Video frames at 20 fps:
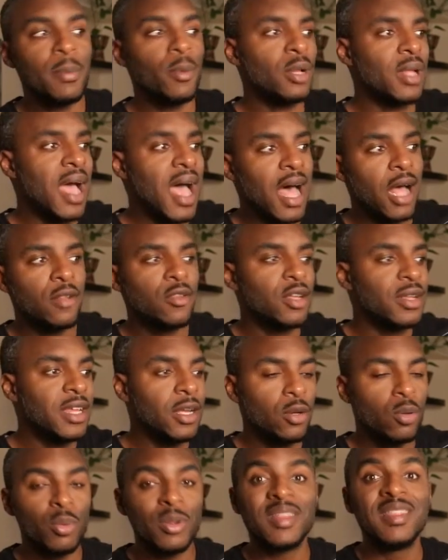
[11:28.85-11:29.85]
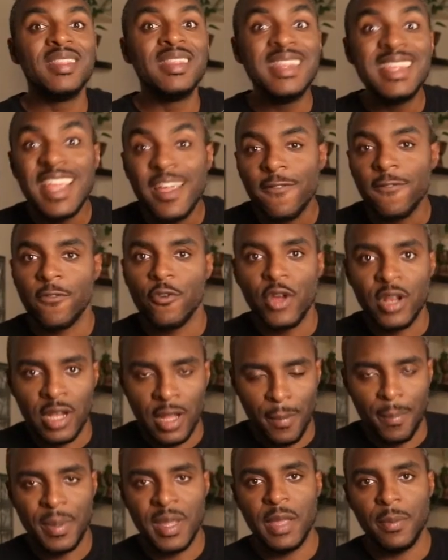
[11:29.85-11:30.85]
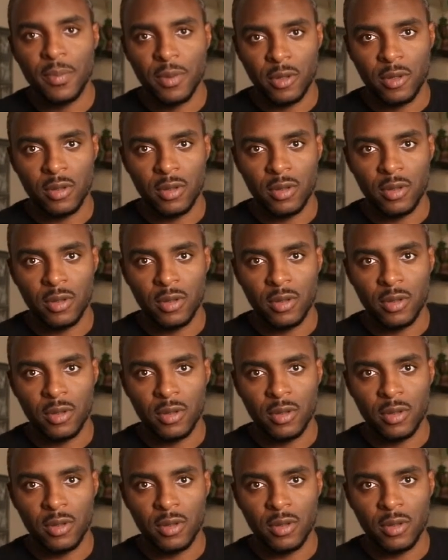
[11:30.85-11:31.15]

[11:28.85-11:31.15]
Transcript: how to deal with different people.